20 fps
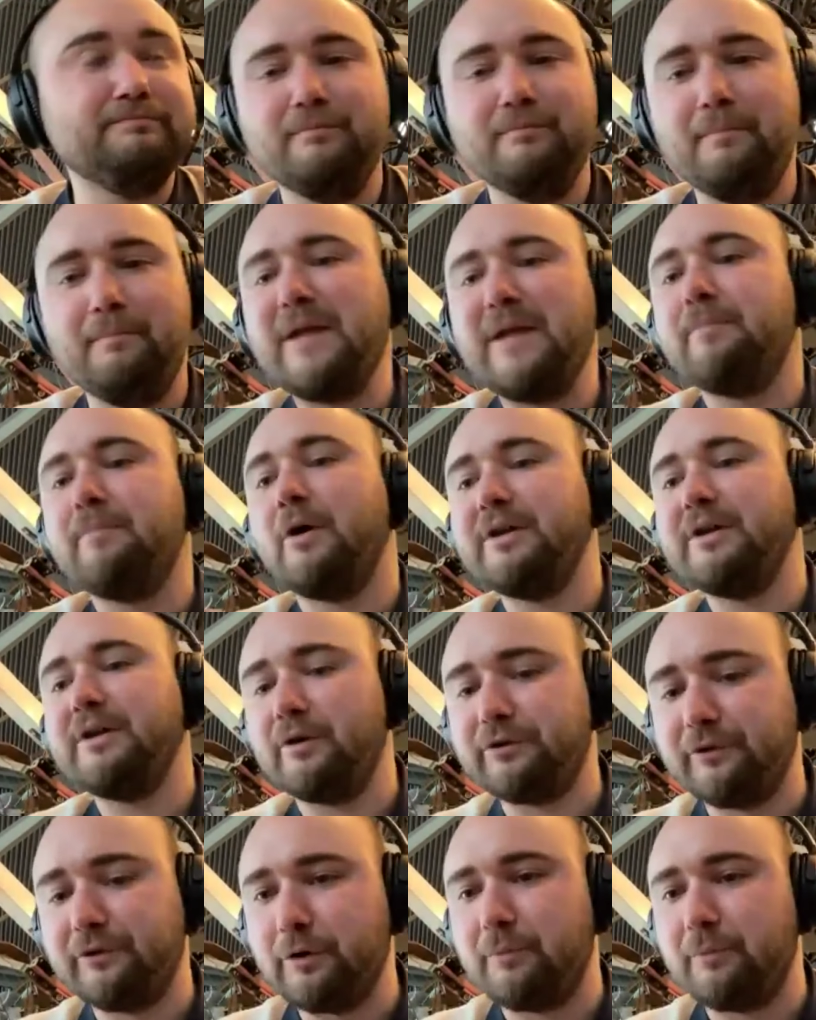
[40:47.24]
make money
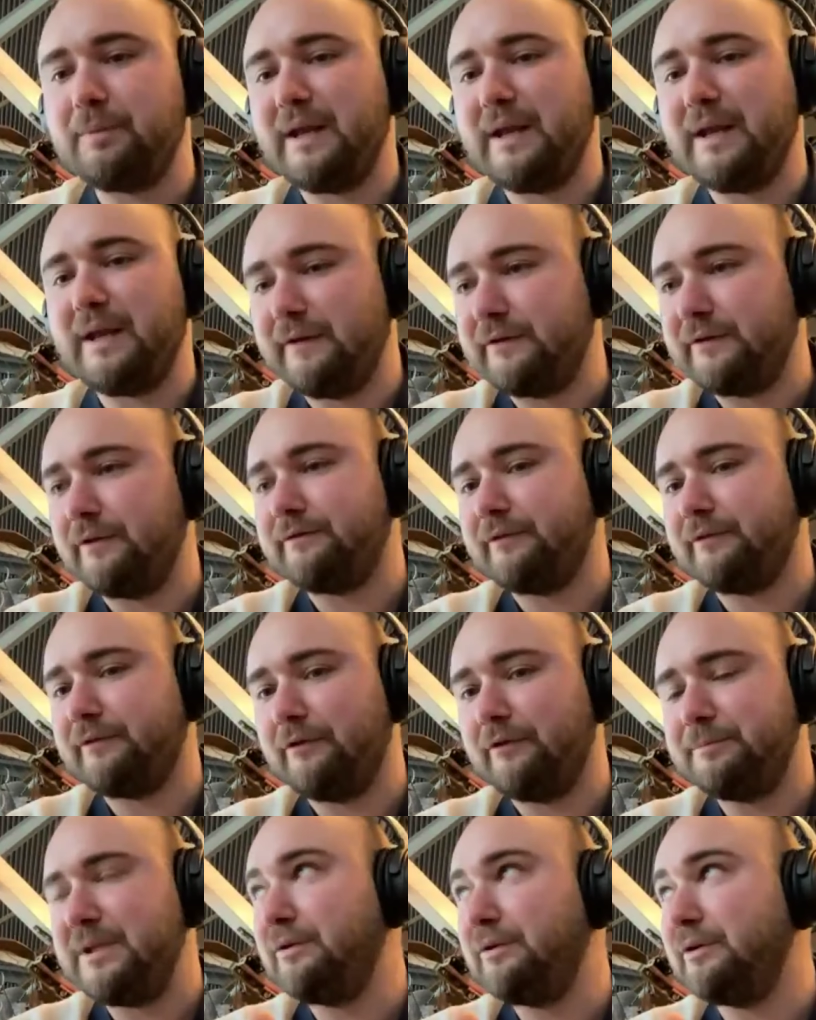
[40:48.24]
out of your plantings of,
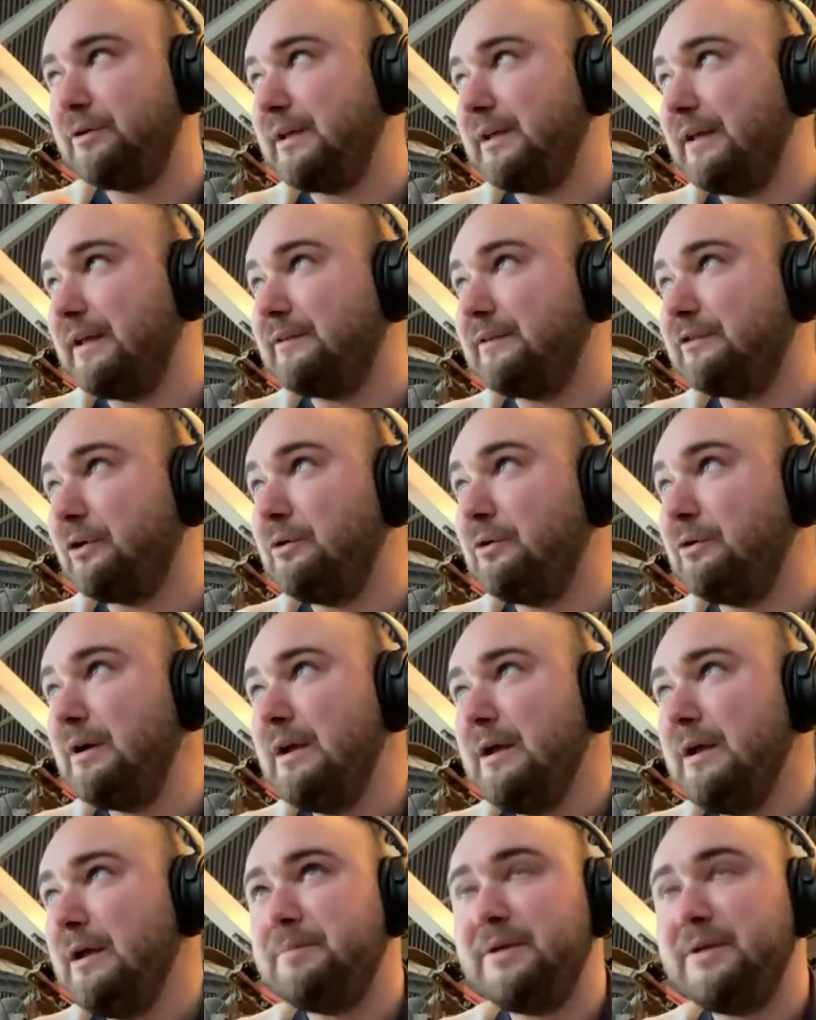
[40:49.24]
of pinot gris and so
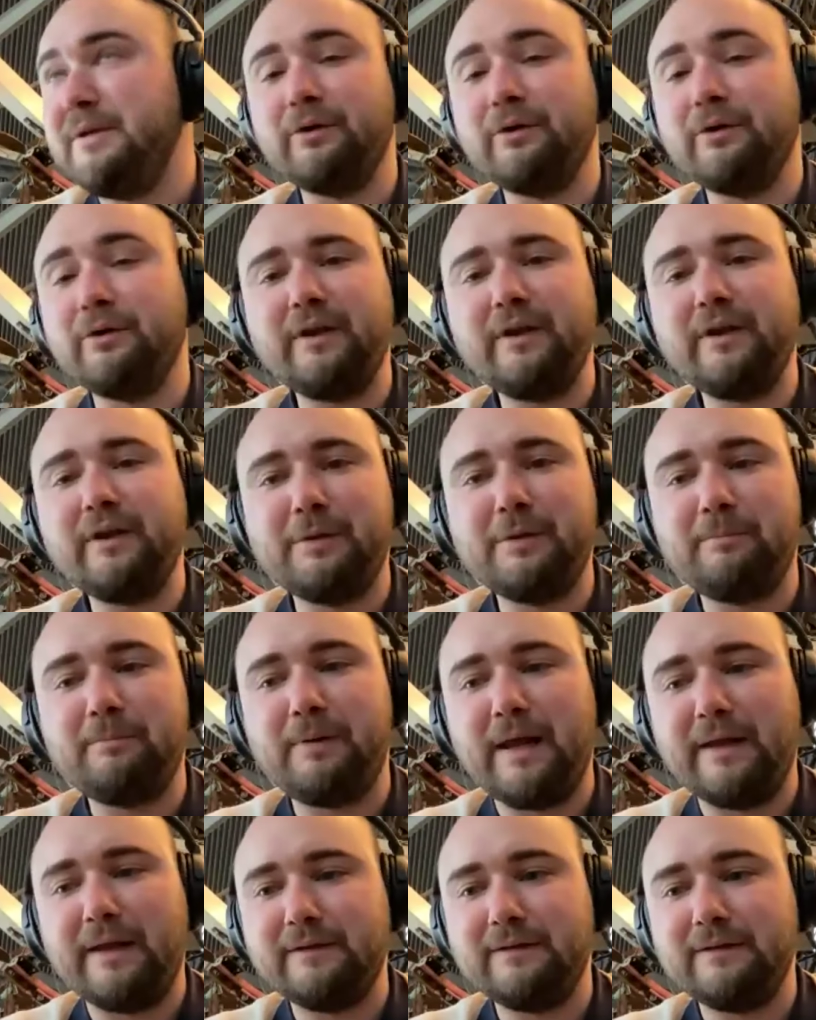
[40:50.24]
pinot gris has been
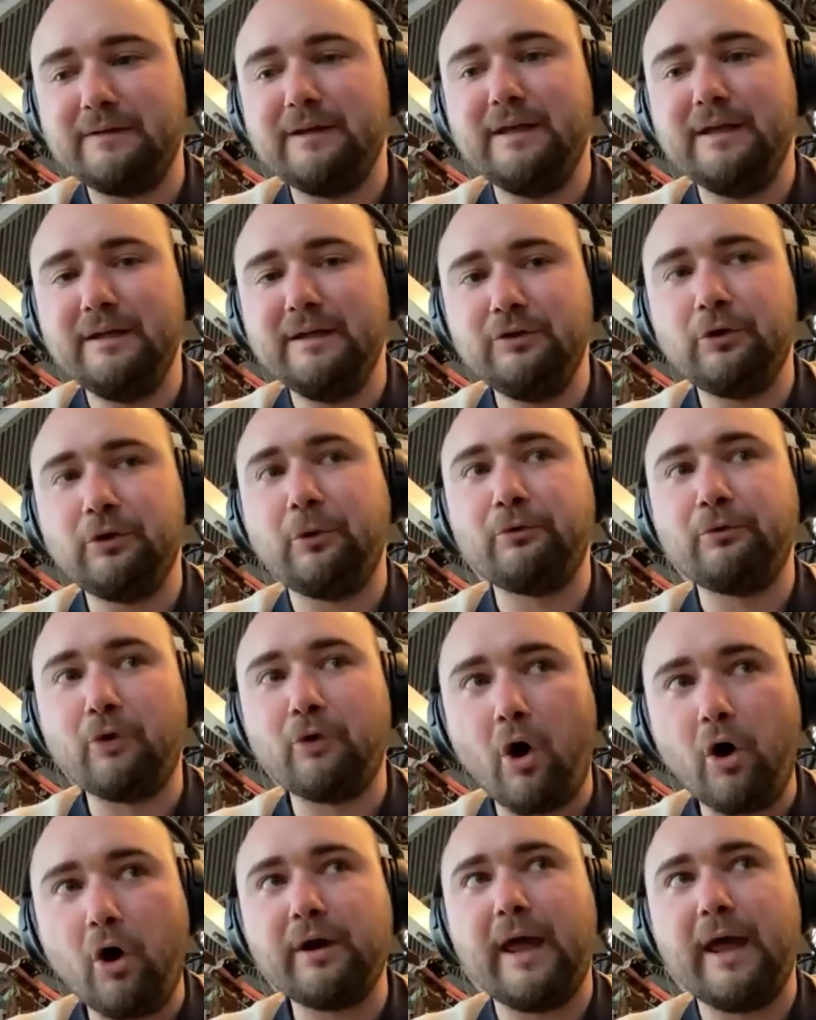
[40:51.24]
planted in the
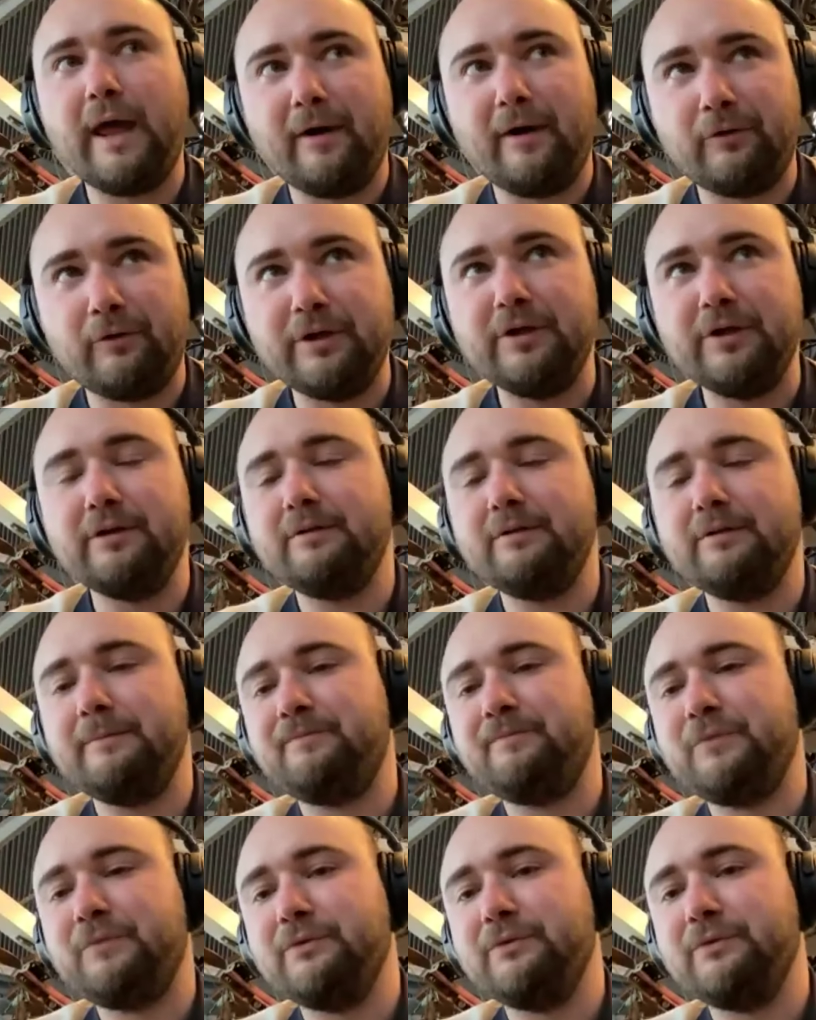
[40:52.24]
wrong area
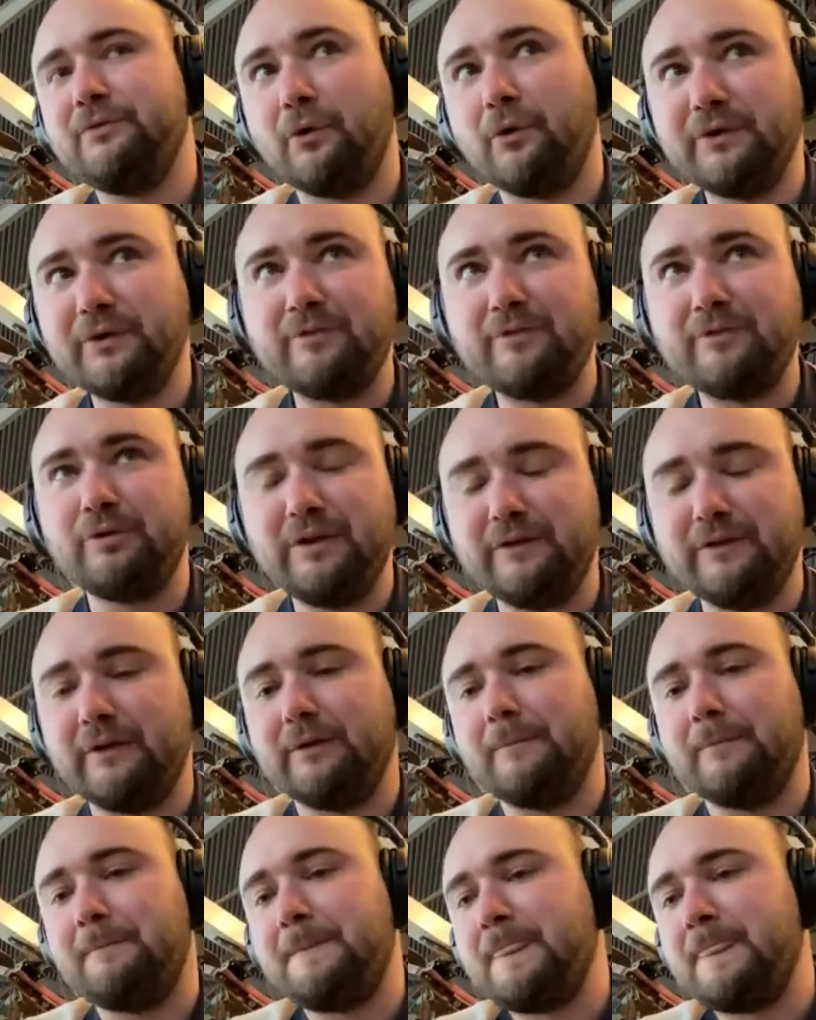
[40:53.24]
for that
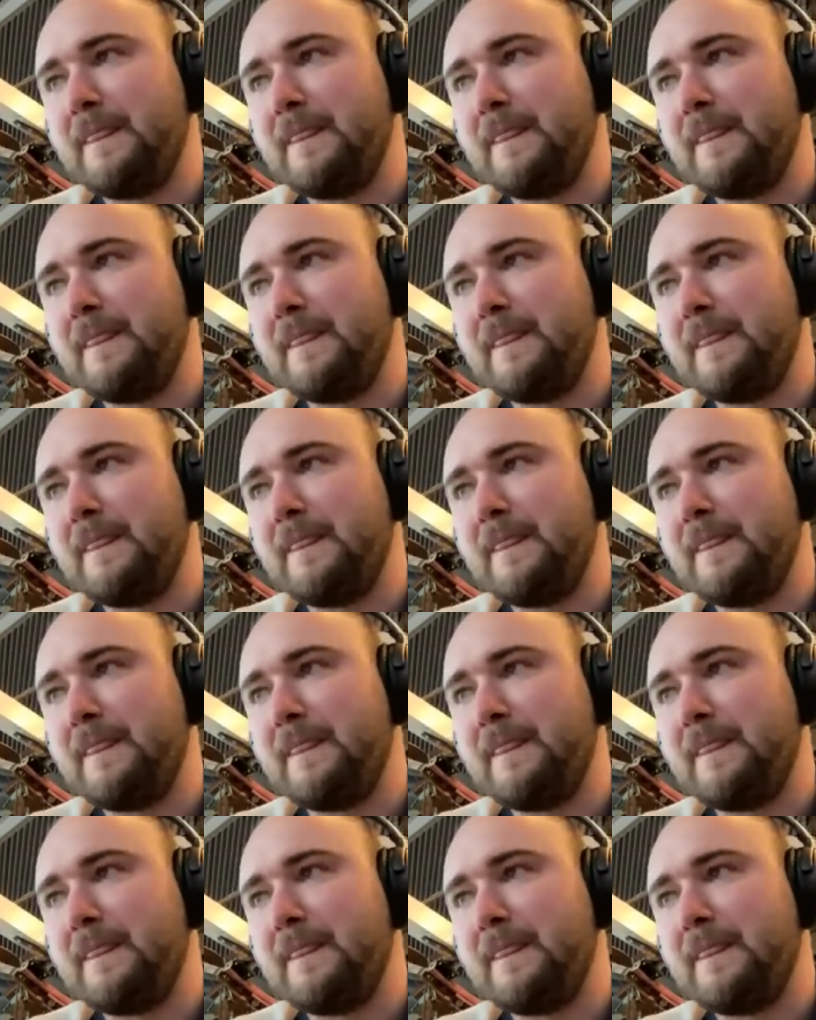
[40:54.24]
reason